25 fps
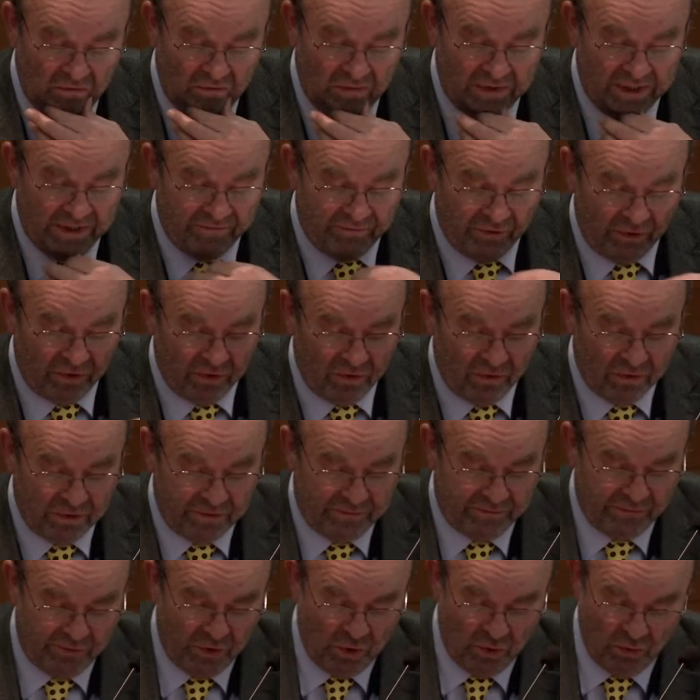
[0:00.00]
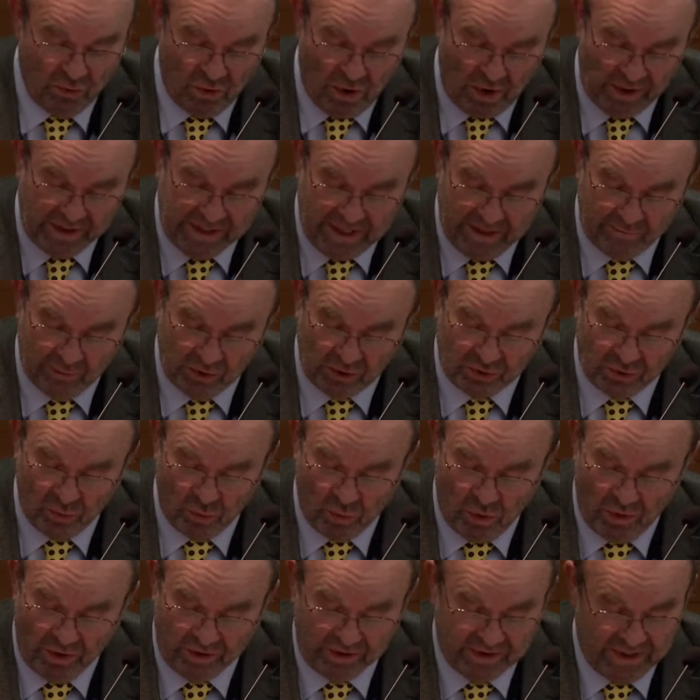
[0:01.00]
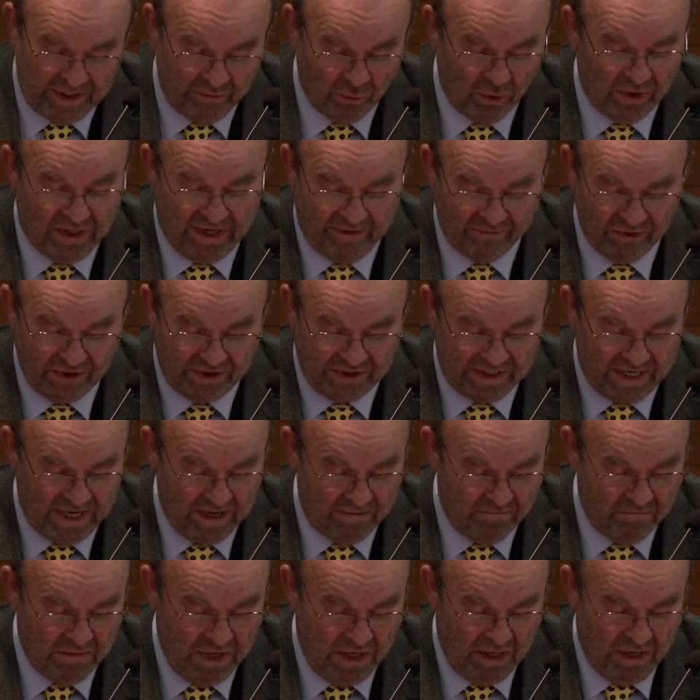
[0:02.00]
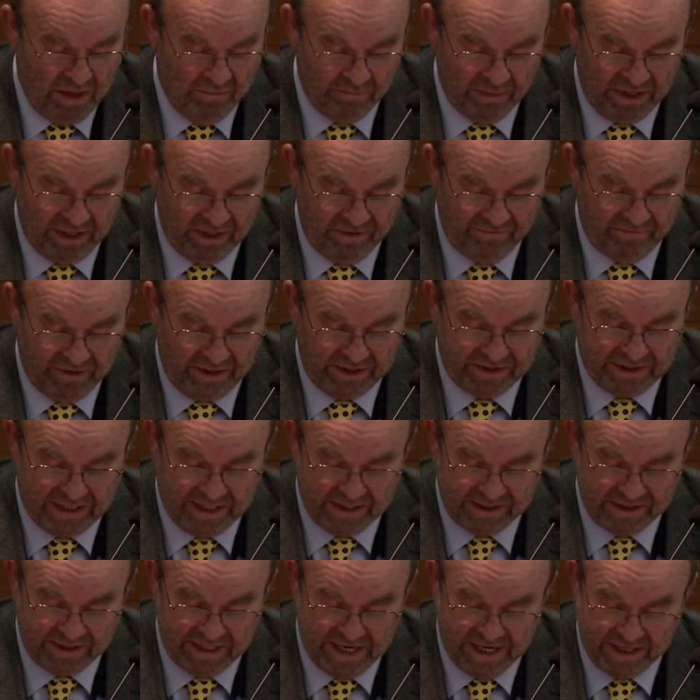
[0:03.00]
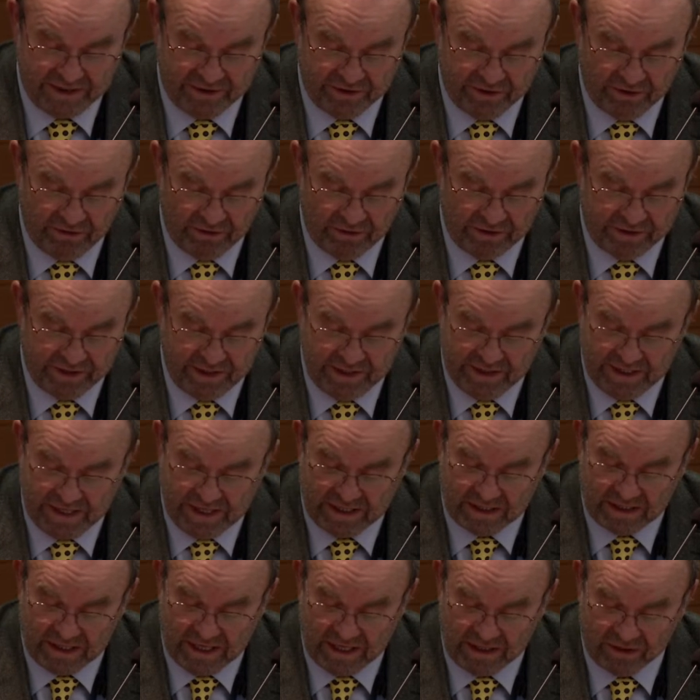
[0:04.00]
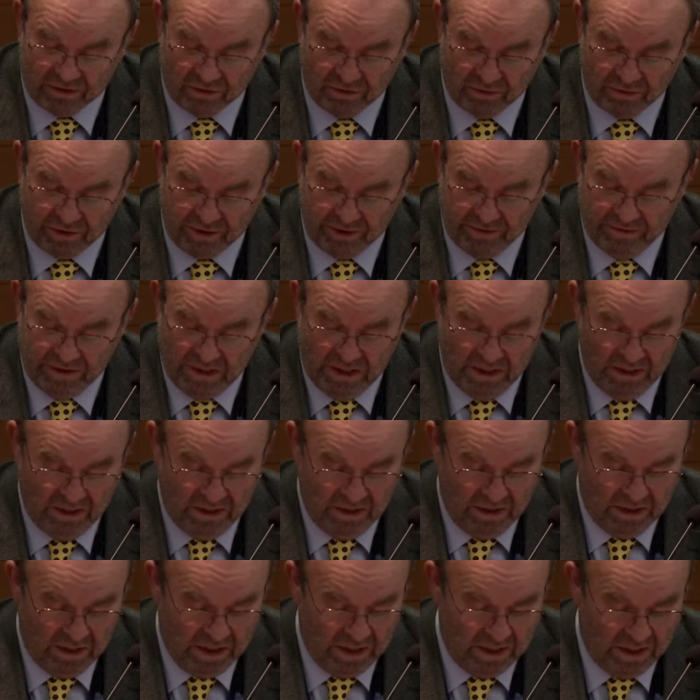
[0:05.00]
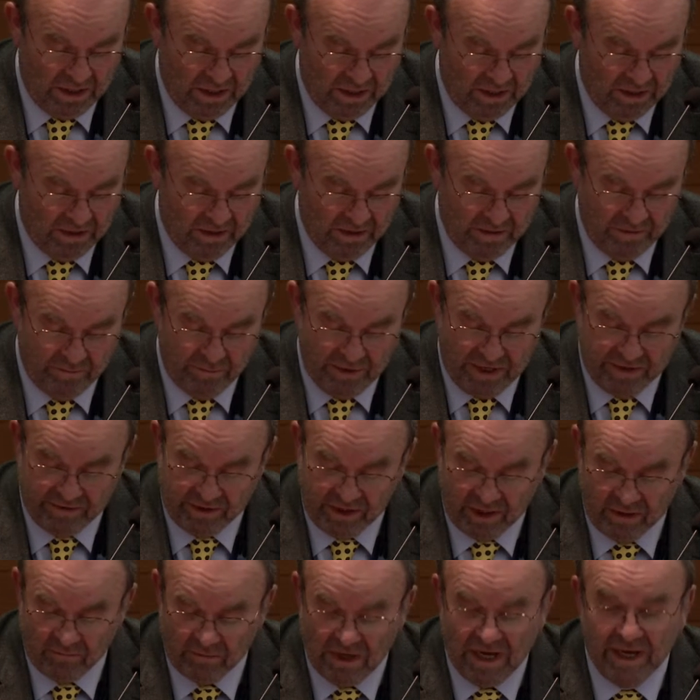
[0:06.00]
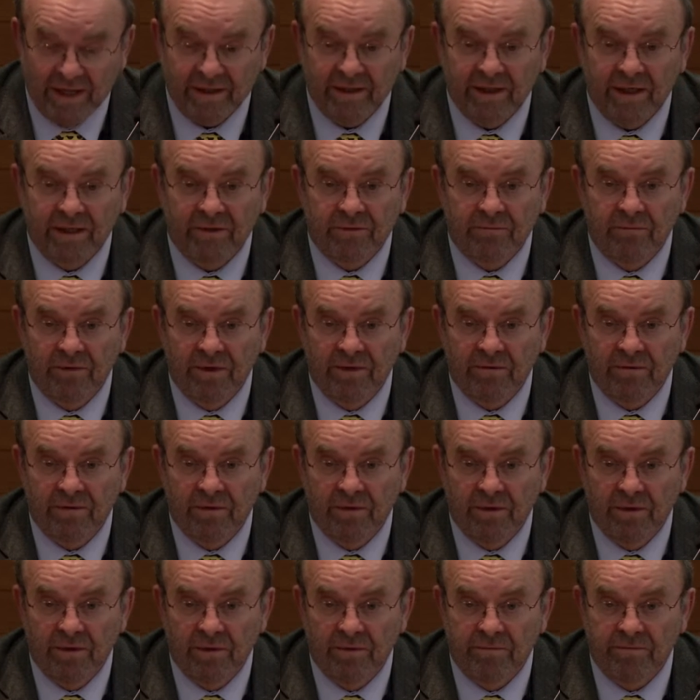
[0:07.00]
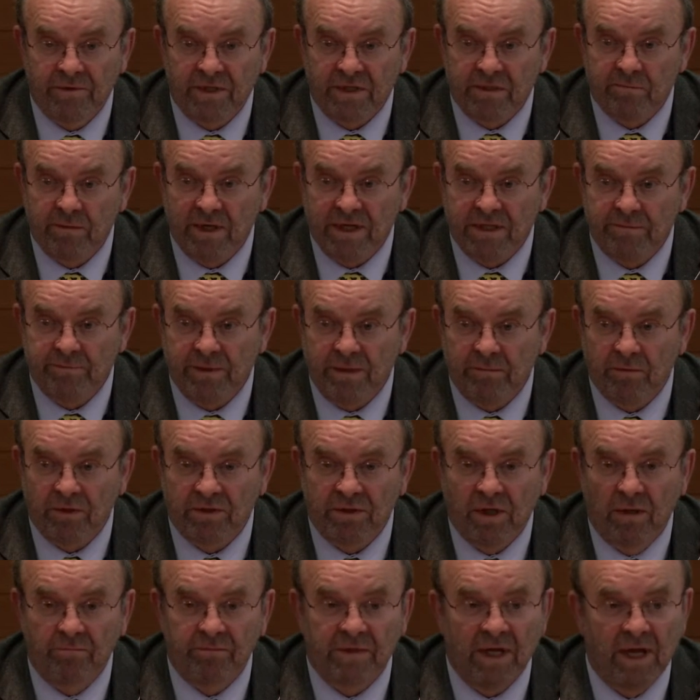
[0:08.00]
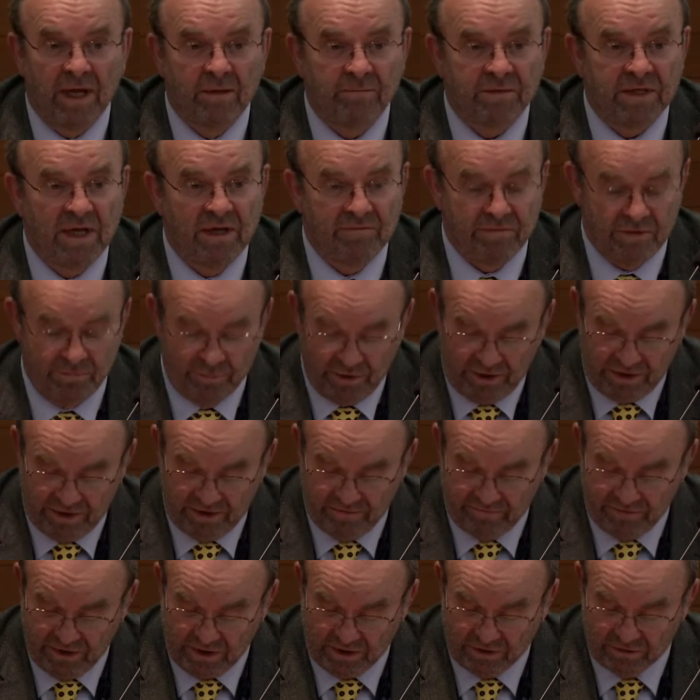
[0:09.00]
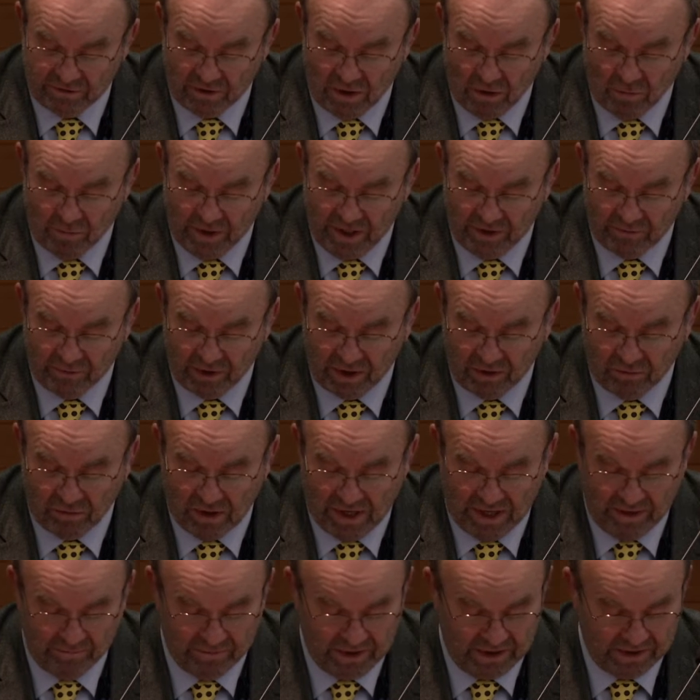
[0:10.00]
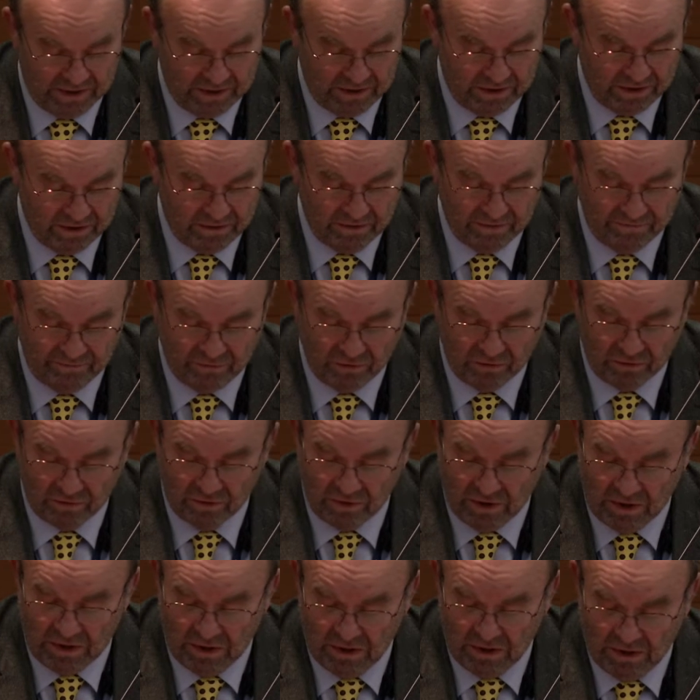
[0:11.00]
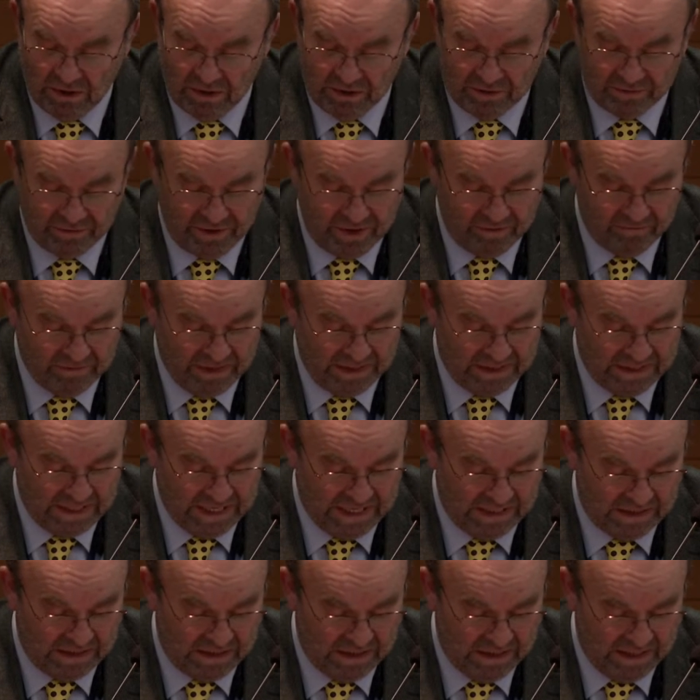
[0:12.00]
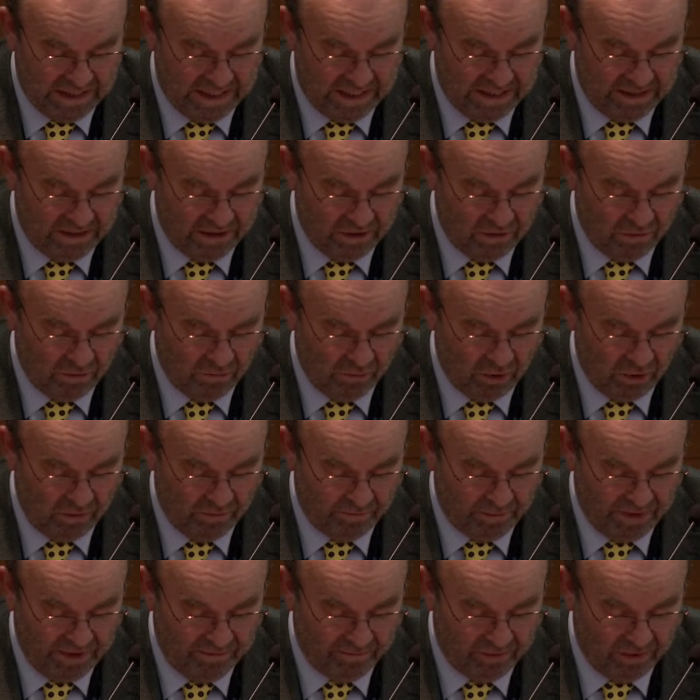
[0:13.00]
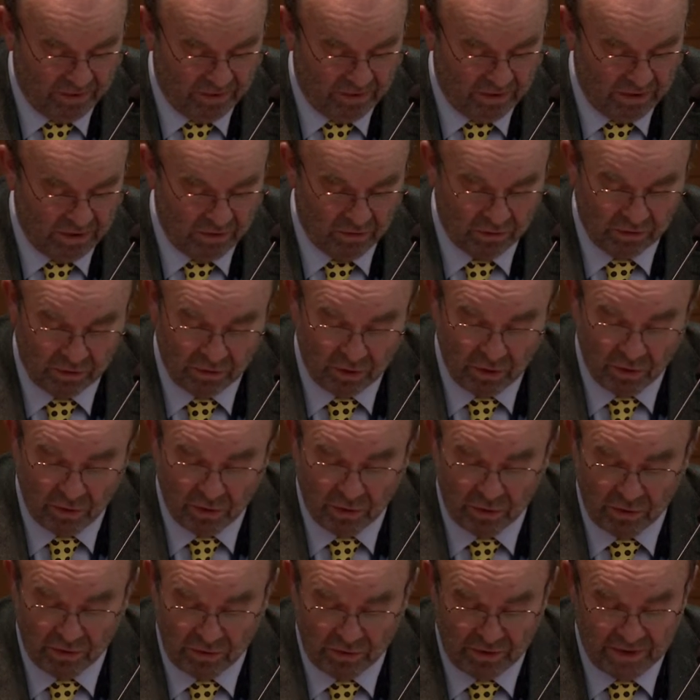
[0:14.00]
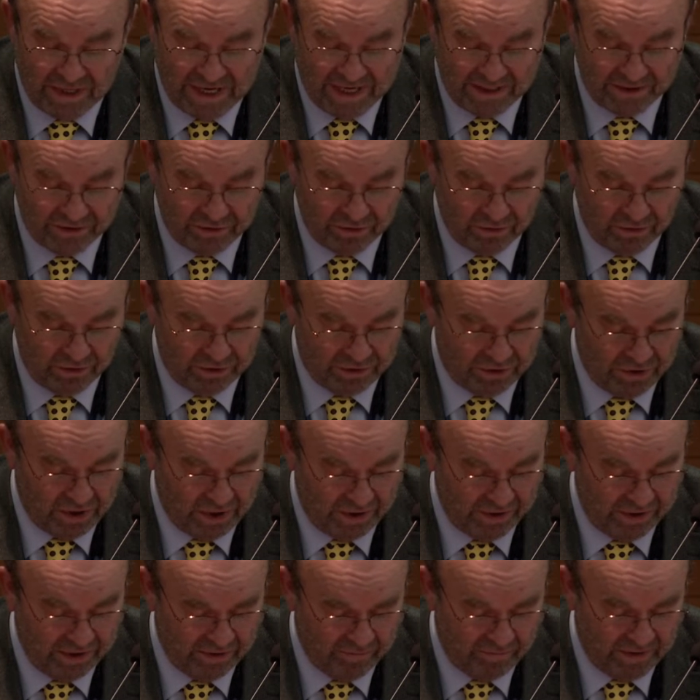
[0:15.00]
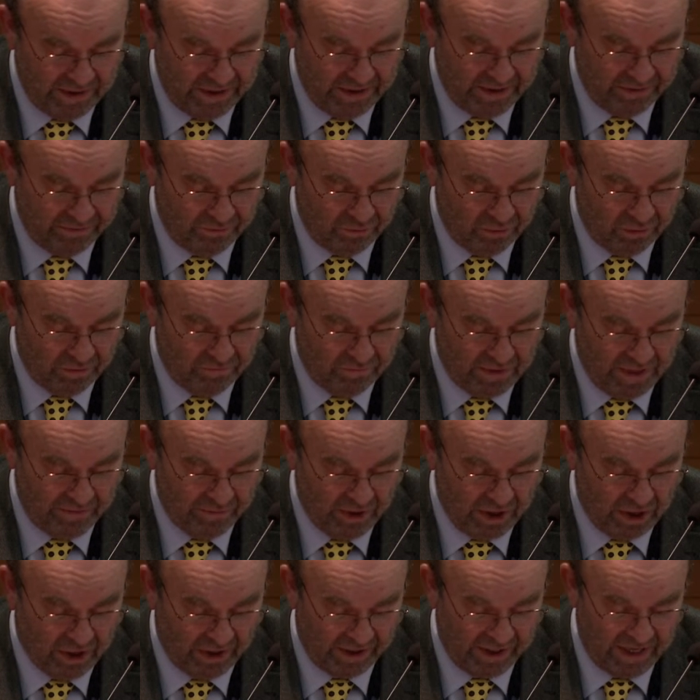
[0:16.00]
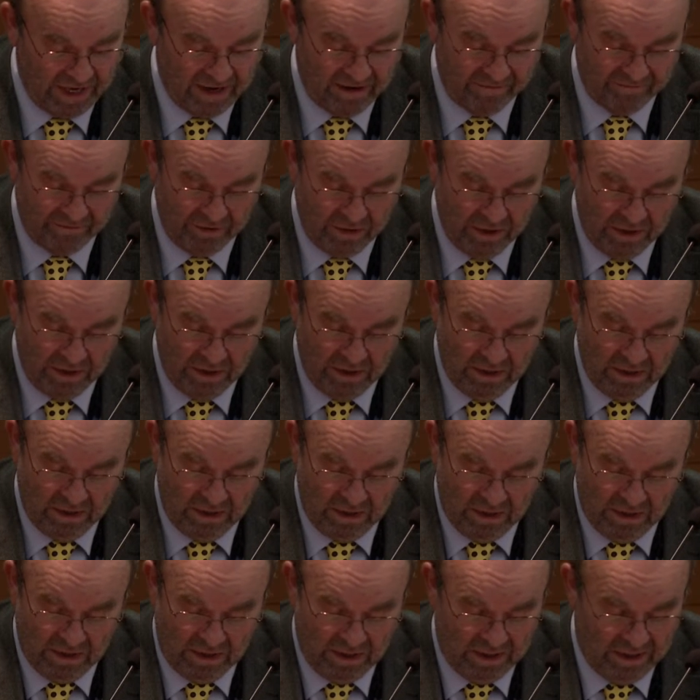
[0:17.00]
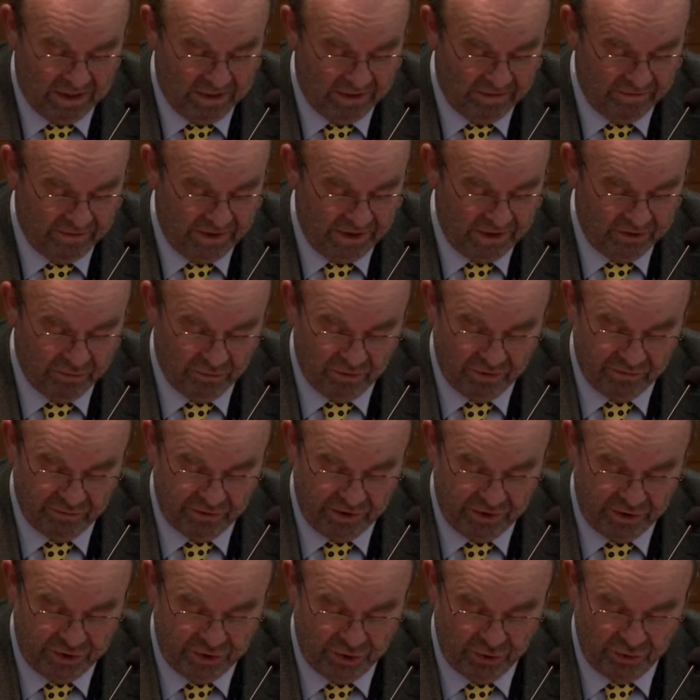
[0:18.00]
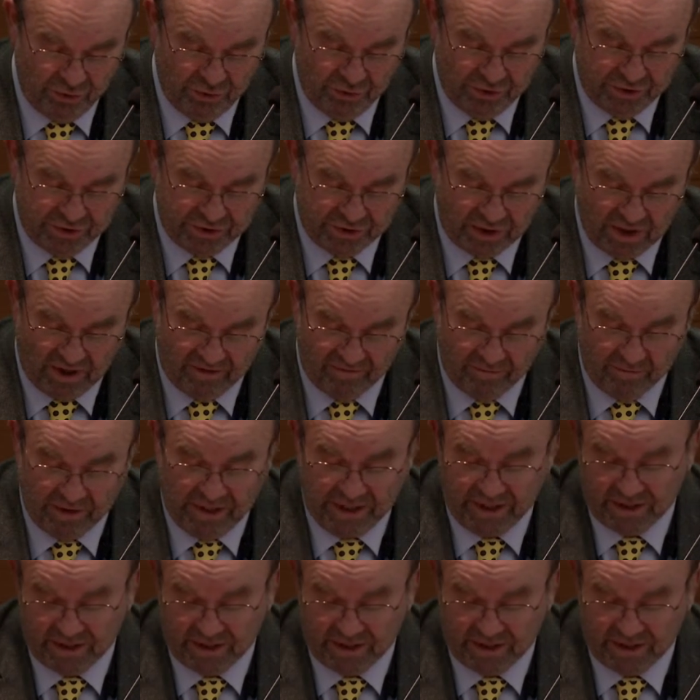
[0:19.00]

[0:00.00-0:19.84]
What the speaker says: And for those few unable to work, they would have the same benefits as nationals in that category. Bearing in mind that displaced people sometimes have specific trauma requirements for treatment that normal people or nationals non-displaced would maybe not have. This would reduce government